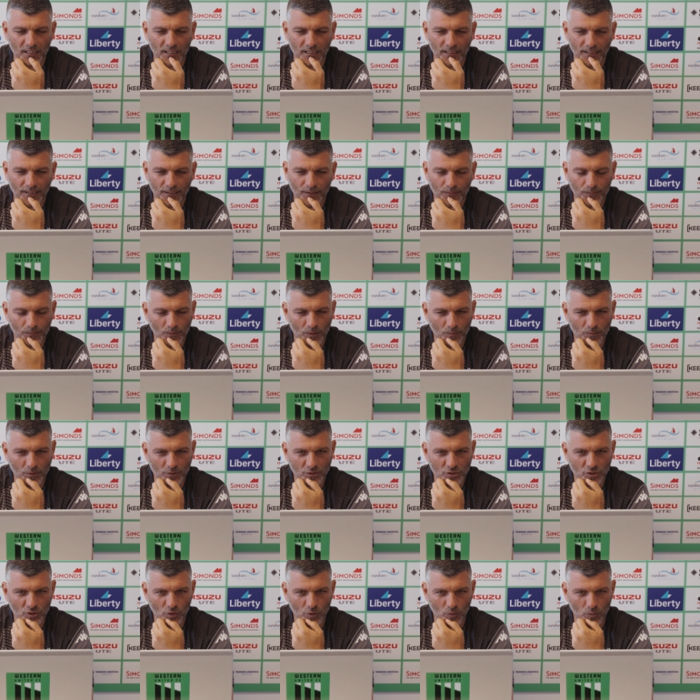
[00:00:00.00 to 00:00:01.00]
I'm
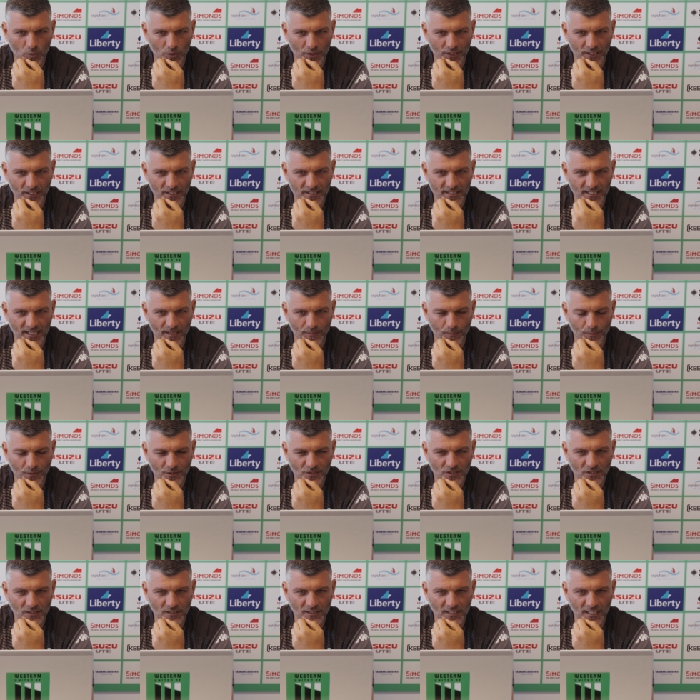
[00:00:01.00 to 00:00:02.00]
not sure what his
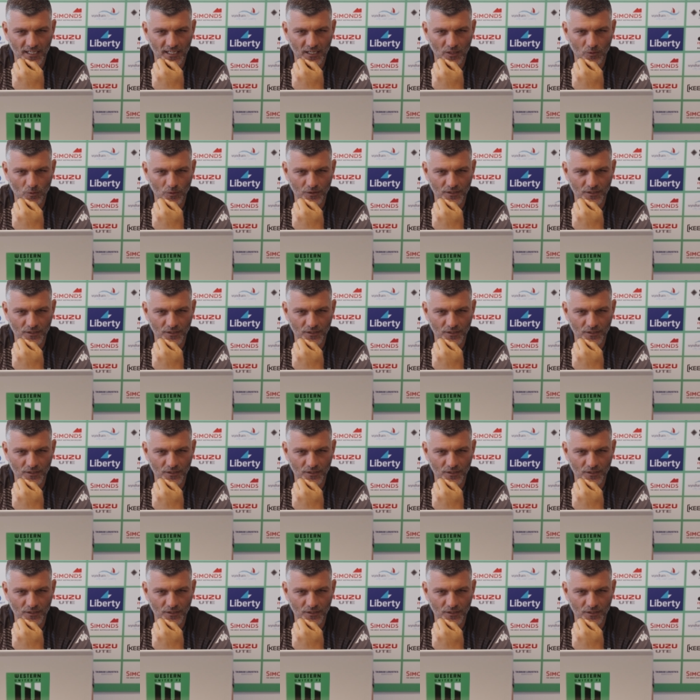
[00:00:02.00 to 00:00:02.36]
ambitions are,